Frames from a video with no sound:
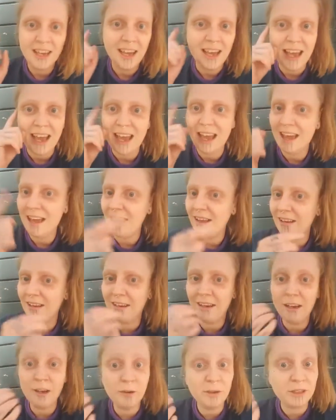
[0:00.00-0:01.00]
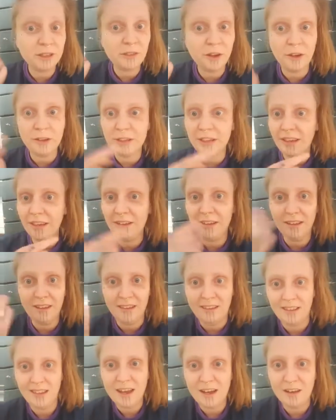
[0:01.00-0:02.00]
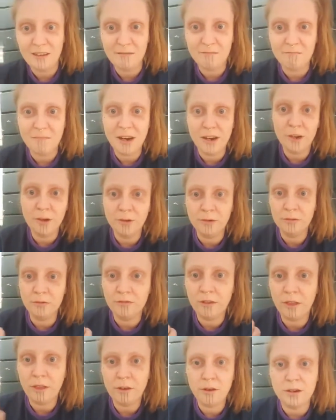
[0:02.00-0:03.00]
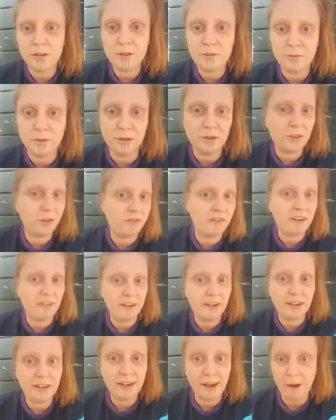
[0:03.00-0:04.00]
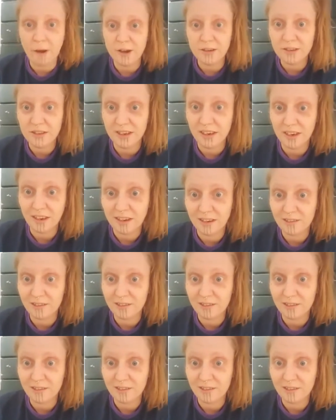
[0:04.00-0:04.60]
And I always thought that my own thoughts were just very chaotic,